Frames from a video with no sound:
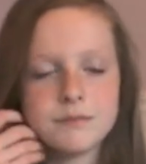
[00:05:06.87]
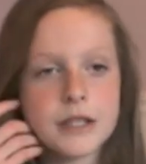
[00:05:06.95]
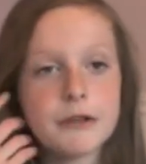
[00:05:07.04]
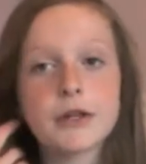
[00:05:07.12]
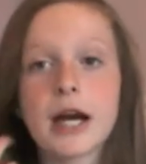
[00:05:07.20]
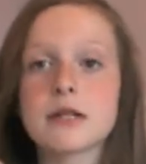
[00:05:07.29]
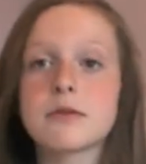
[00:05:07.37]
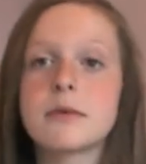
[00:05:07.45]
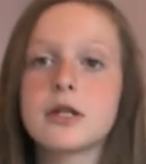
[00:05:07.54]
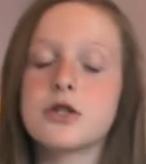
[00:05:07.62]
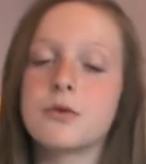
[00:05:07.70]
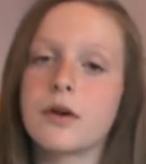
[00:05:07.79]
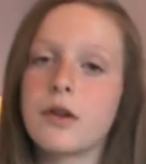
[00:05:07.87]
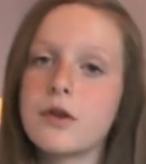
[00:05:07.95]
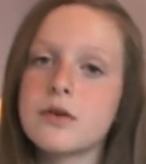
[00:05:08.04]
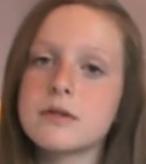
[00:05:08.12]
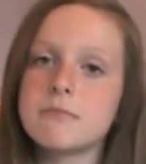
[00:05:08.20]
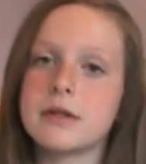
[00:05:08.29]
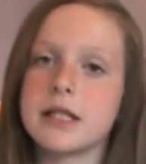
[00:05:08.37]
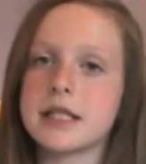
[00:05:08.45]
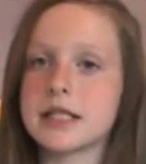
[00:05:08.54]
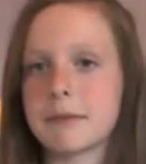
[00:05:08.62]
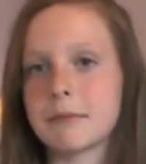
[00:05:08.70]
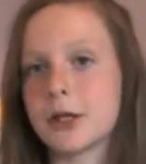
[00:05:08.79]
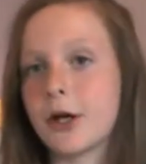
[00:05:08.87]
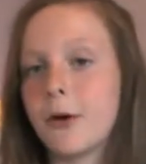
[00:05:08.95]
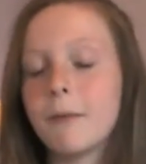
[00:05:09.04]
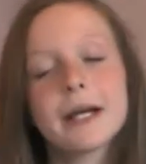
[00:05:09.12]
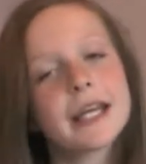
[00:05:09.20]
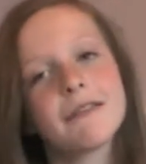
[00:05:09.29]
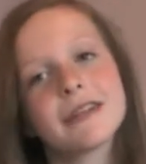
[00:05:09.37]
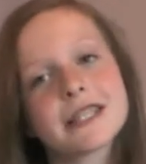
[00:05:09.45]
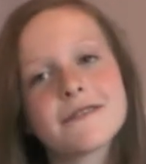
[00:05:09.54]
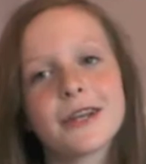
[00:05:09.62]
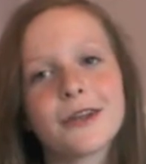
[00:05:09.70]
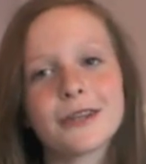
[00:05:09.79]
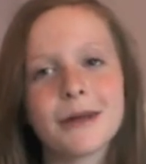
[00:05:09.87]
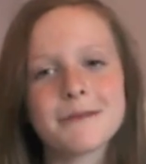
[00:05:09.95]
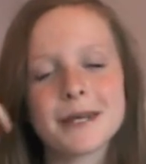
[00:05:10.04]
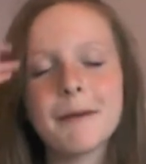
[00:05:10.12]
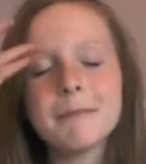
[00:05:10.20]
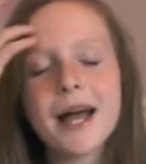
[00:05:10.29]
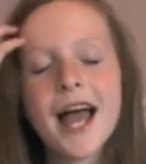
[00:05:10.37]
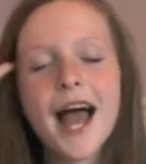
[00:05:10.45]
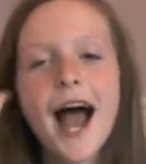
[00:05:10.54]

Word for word: if you guys want me to do one of those, please let me know by giving this video a thumbs up.